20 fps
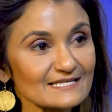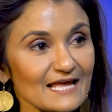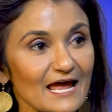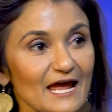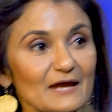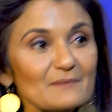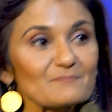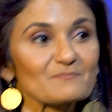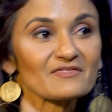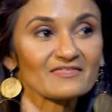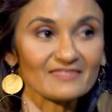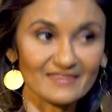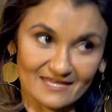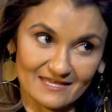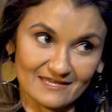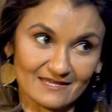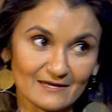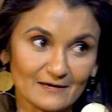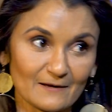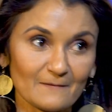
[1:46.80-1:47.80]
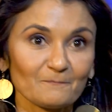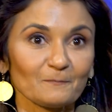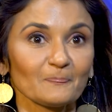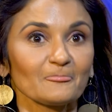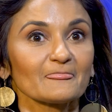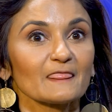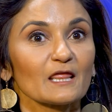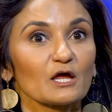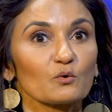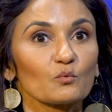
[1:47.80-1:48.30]
Same thing
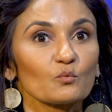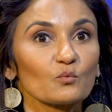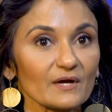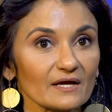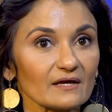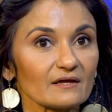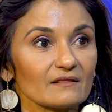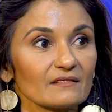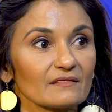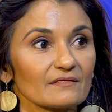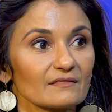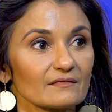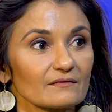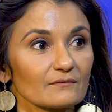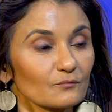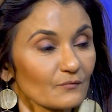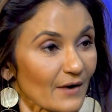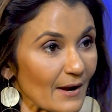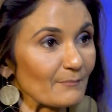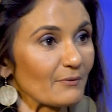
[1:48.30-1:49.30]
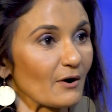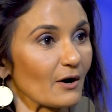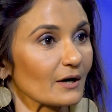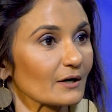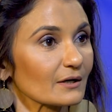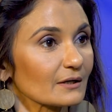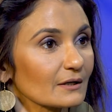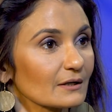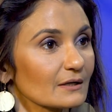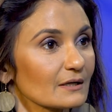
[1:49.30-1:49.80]
with
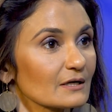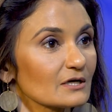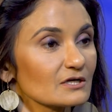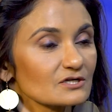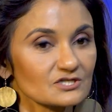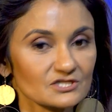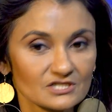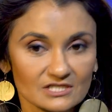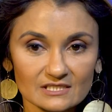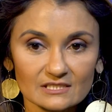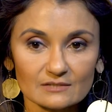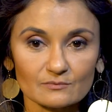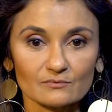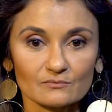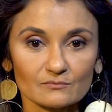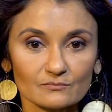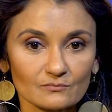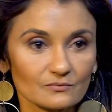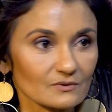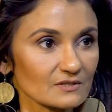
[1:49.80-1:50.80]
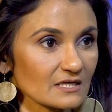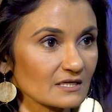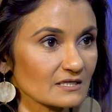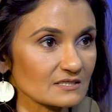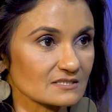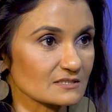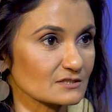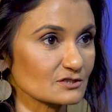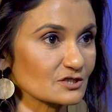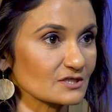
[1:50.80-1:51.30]
Rampart. She
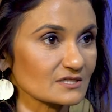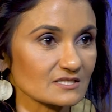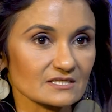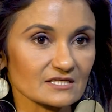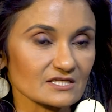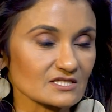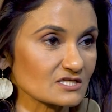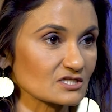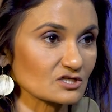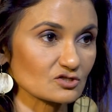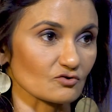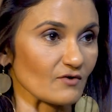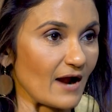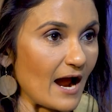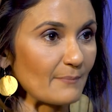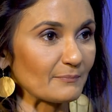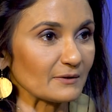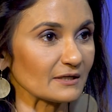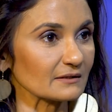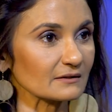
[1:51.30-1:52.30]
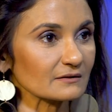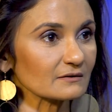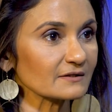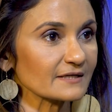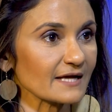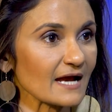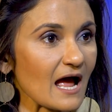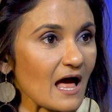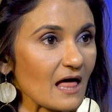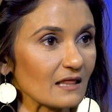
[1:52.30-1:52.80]
is just this scrappy little
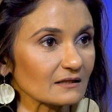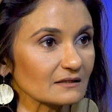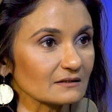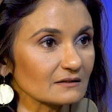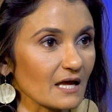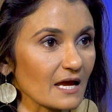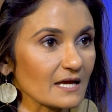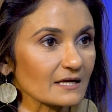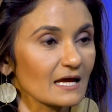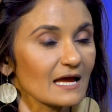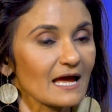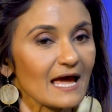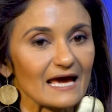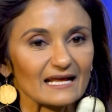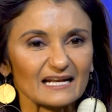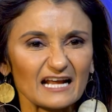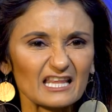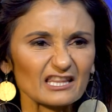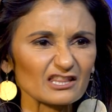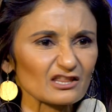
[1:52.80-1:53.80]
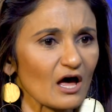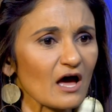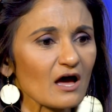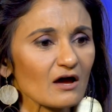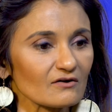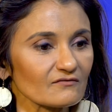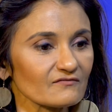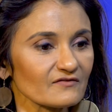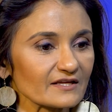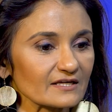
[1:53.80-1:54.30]
gal, and I
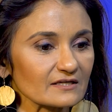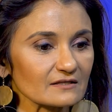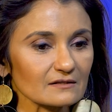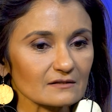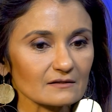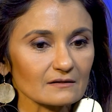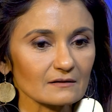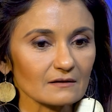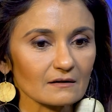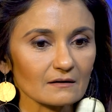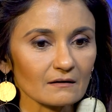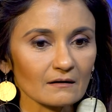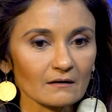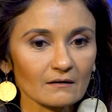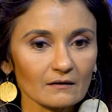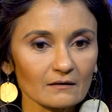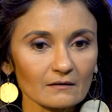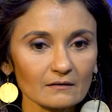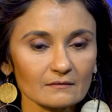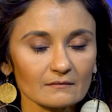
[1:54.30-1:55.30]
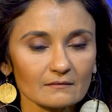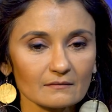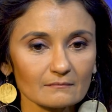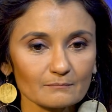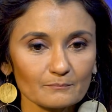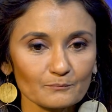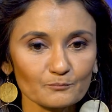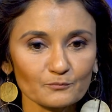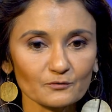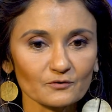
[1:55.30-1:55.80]
love that her
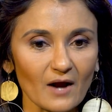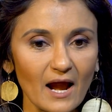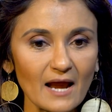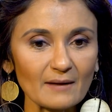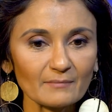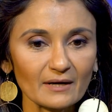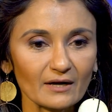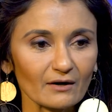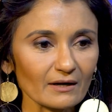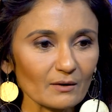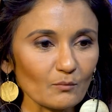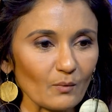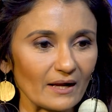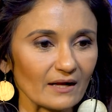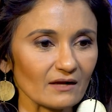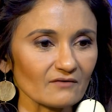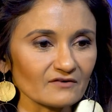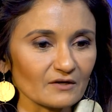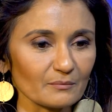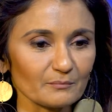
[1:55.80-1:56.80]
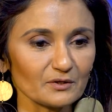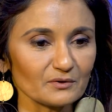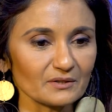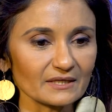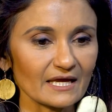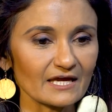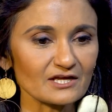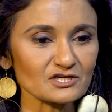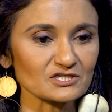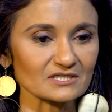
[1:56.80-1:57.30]
primary way of
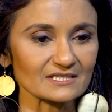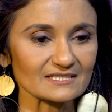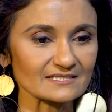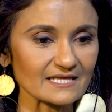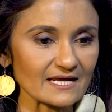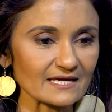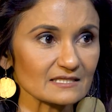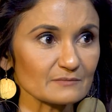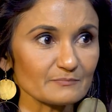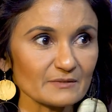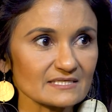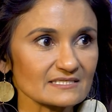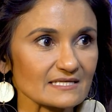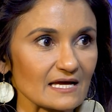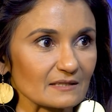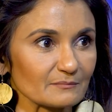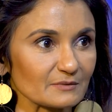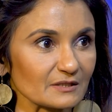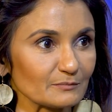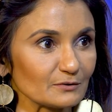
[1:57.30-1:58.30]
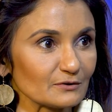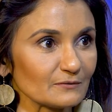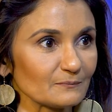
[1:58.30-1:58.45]
communication is taking the piss out of people.